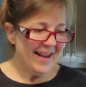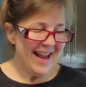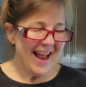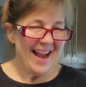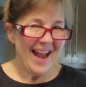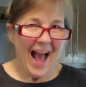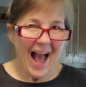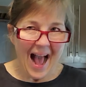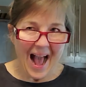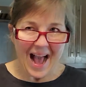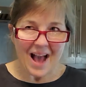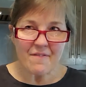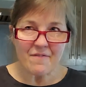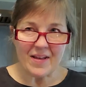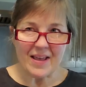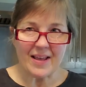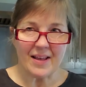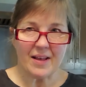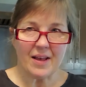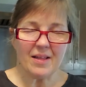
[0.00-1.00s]
And
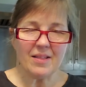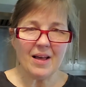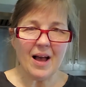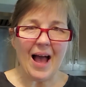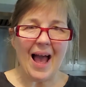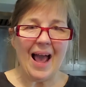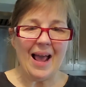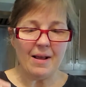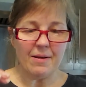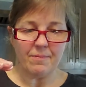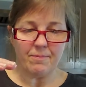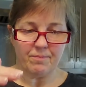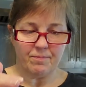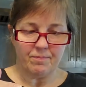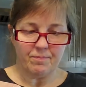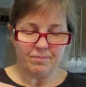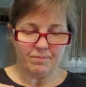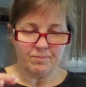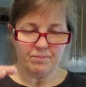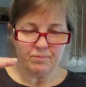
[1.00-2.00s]
having a
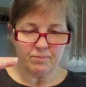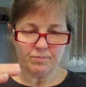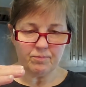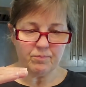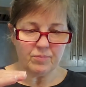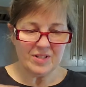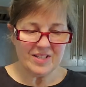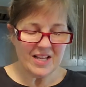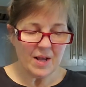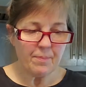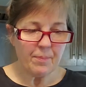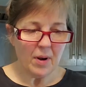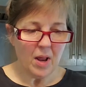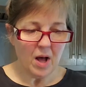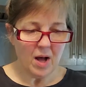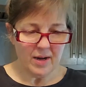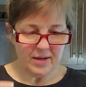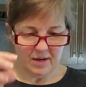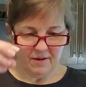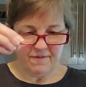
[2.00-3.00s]

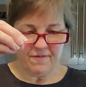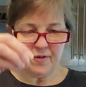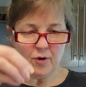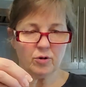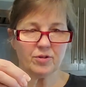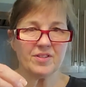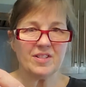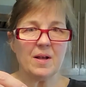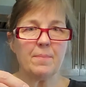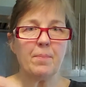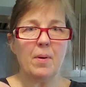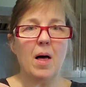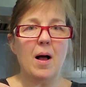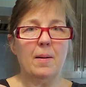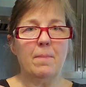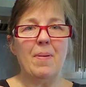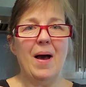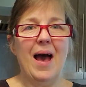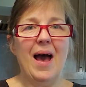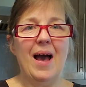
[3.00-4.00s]
full
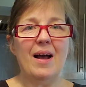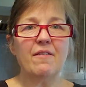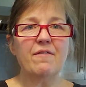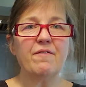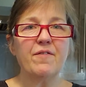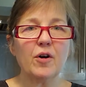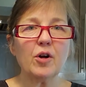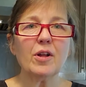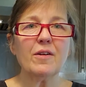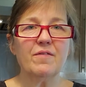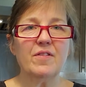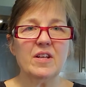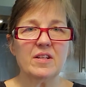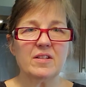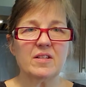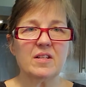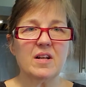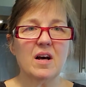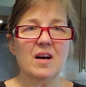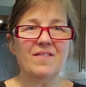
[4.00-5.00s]
Ziploc bag full of this
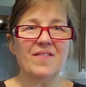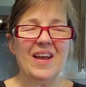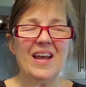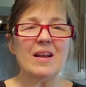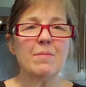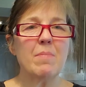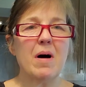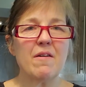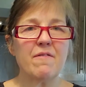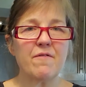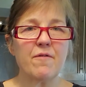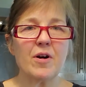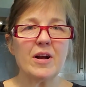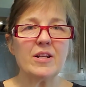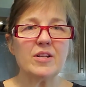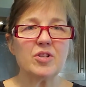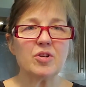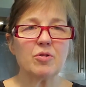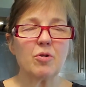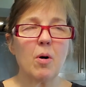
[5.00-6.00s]
stuff in my
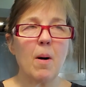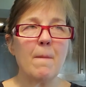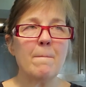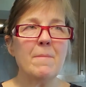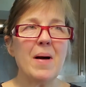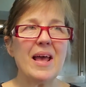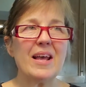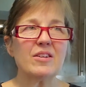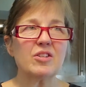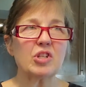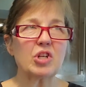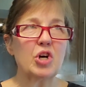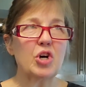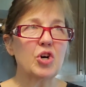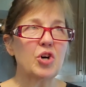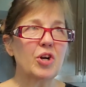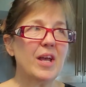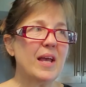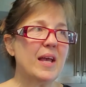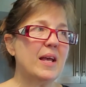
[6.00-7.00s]
freezer makes
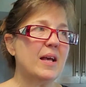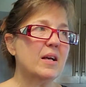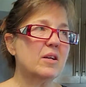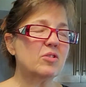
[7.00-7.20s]
cooking